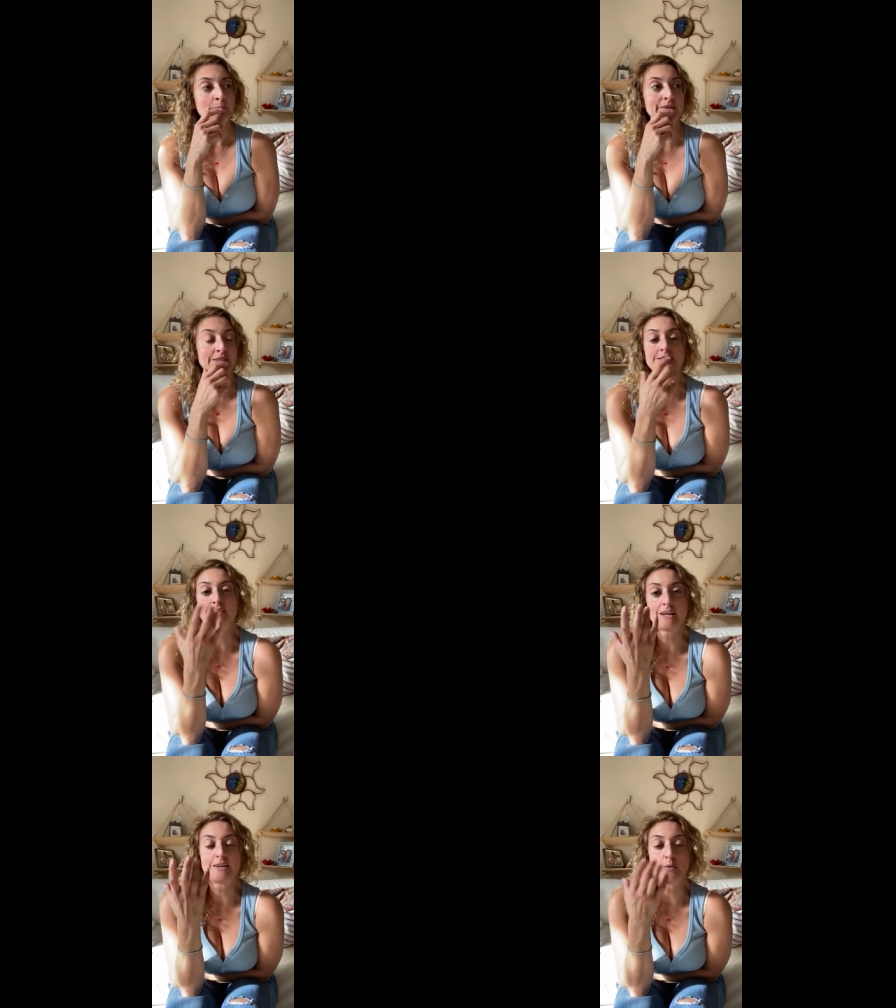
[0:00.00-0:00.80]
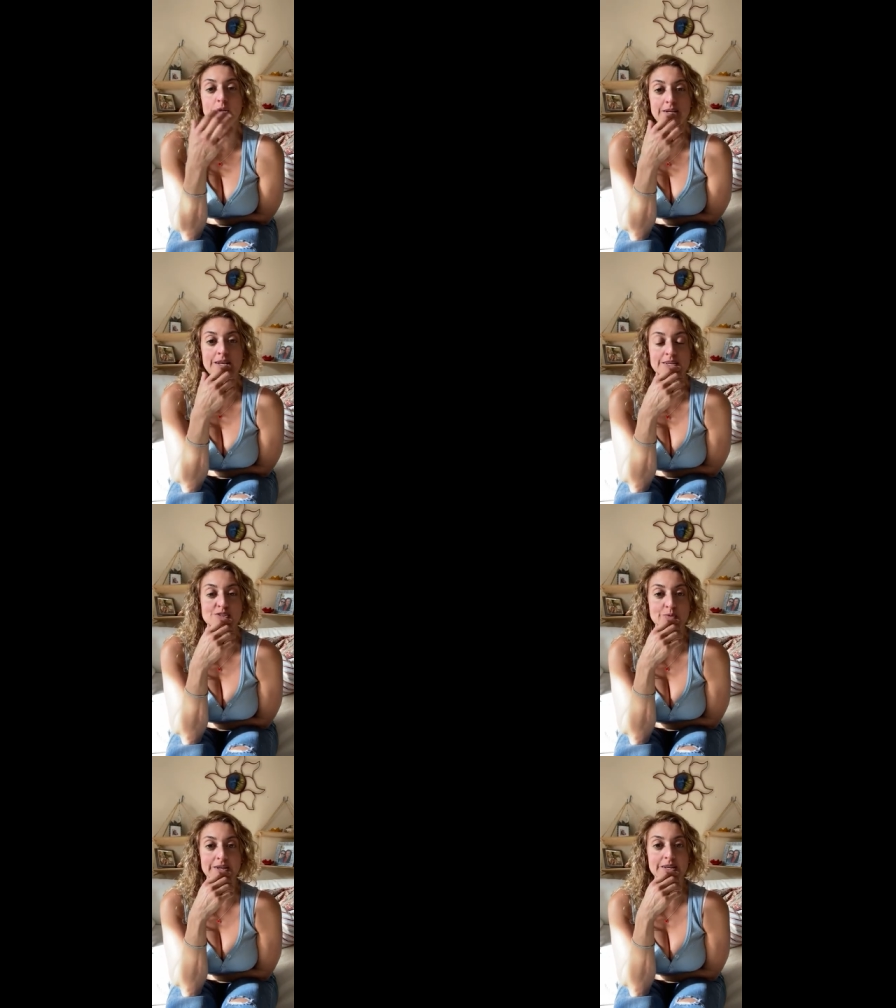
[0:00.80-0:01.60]
But this is kind of what it
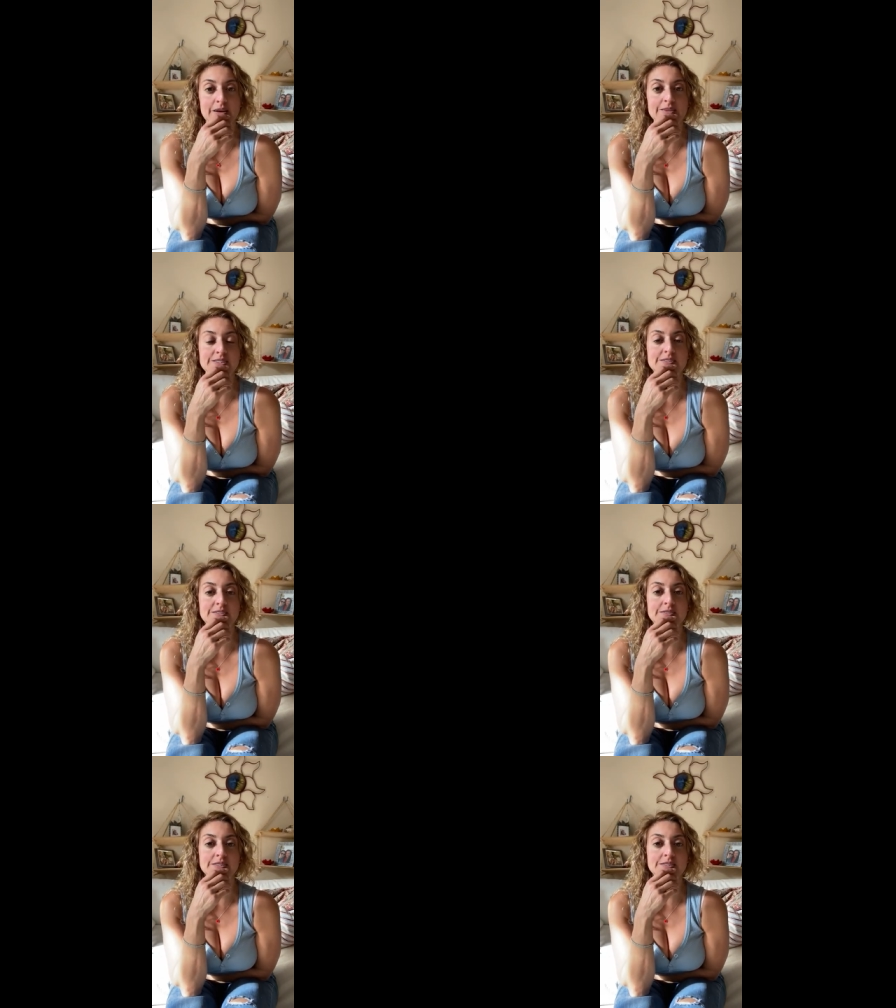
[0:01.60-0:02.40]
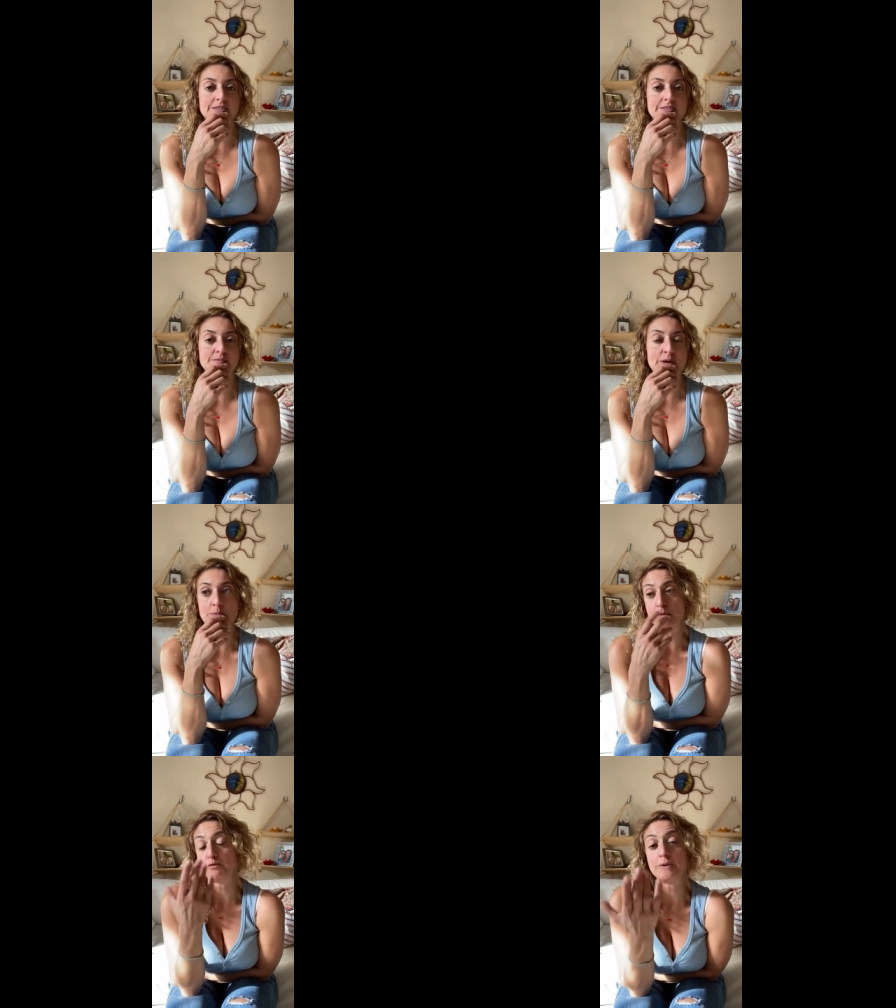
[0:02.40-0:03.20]
is right now. This is
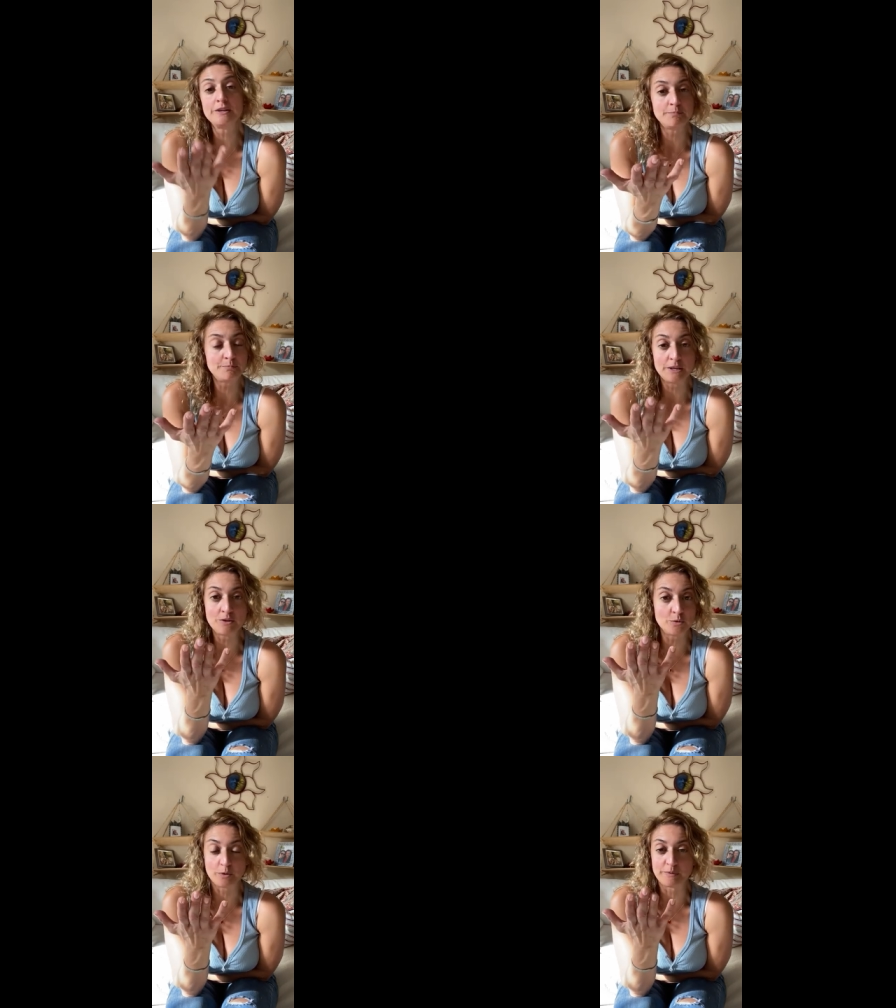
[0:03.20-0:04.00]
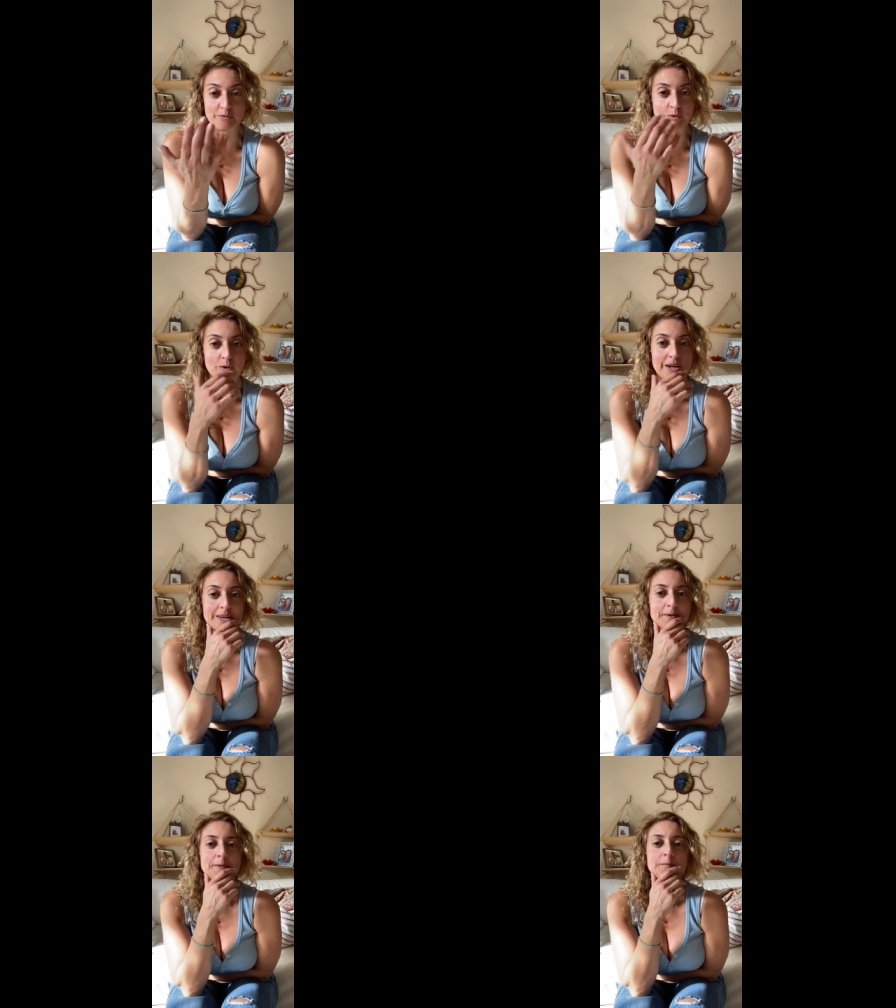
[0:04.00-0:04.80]
maybe you've been through it before,
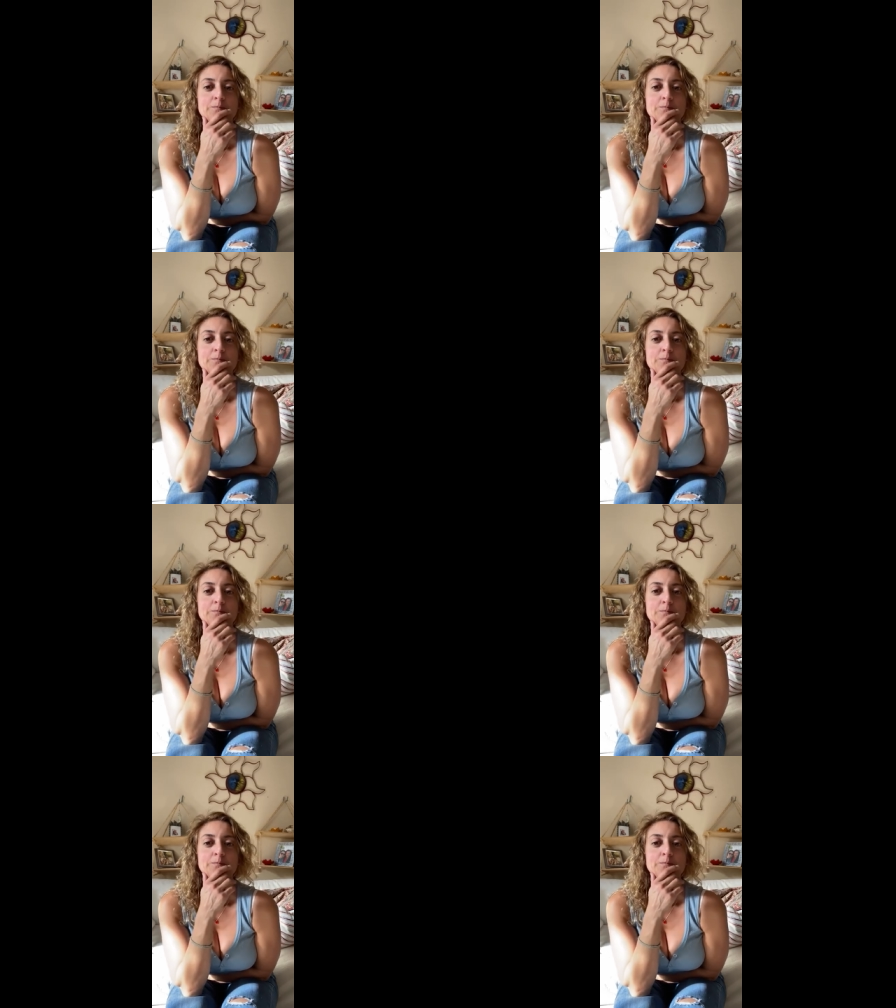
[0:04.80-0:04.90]
right?